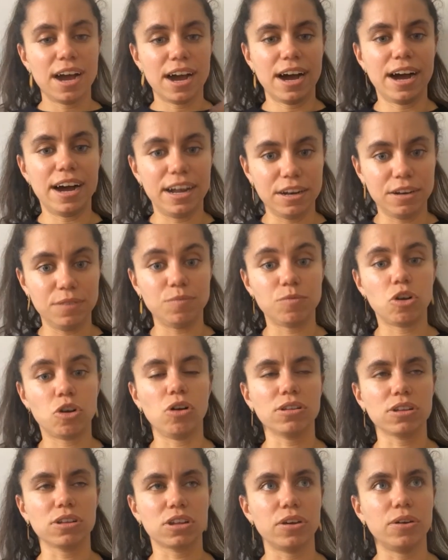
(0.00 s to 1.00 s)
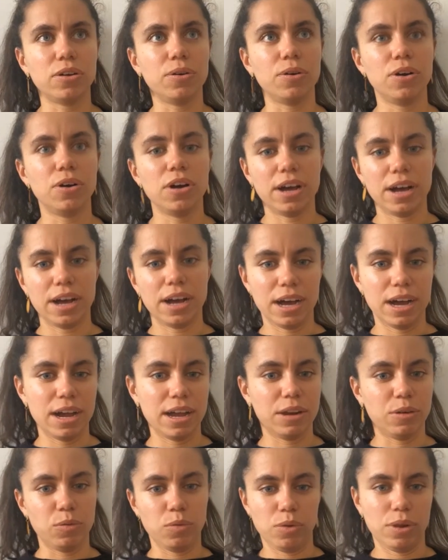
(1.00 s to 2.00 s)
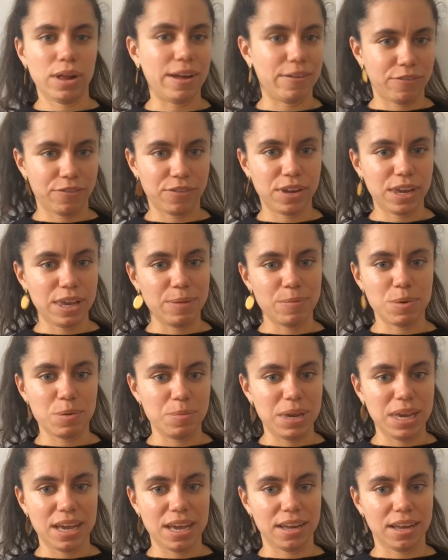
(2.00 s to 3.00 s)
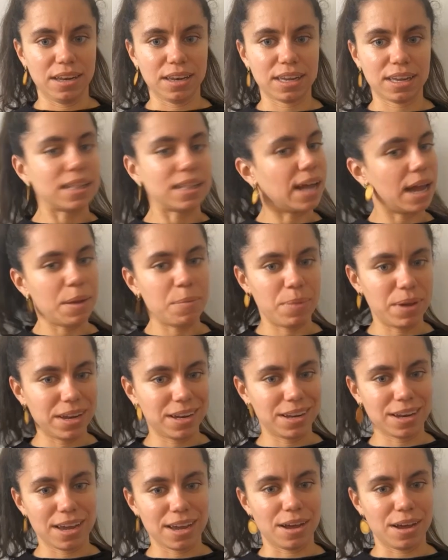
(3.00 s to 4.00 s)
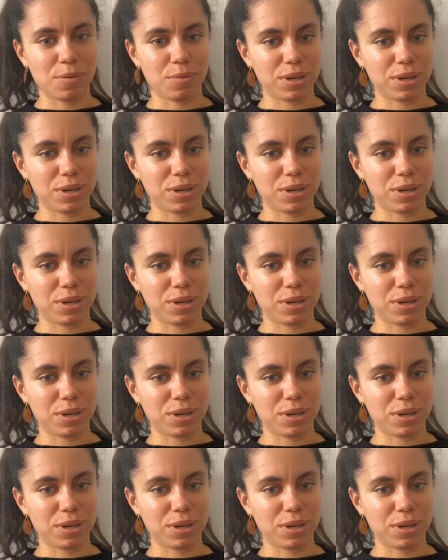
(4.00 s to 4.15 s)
and also uh, it will have given me an stipend, uh,